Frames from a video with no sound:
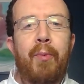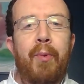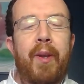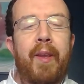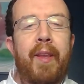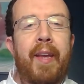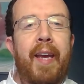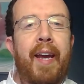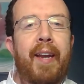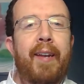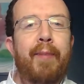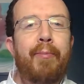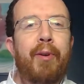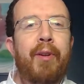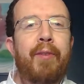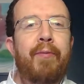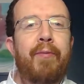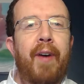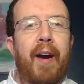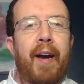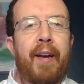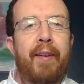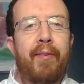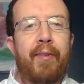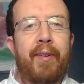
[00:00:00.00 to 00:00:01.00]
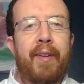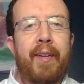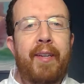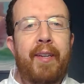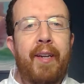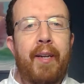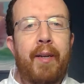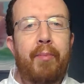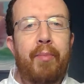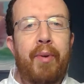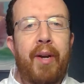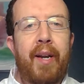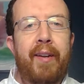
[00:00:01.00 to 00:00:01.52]
one of the expert advisors at
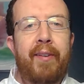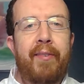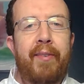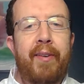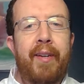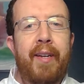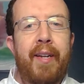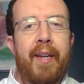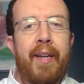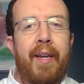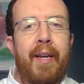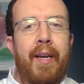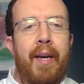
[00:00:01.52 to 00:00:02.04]
Dun & Bradstreet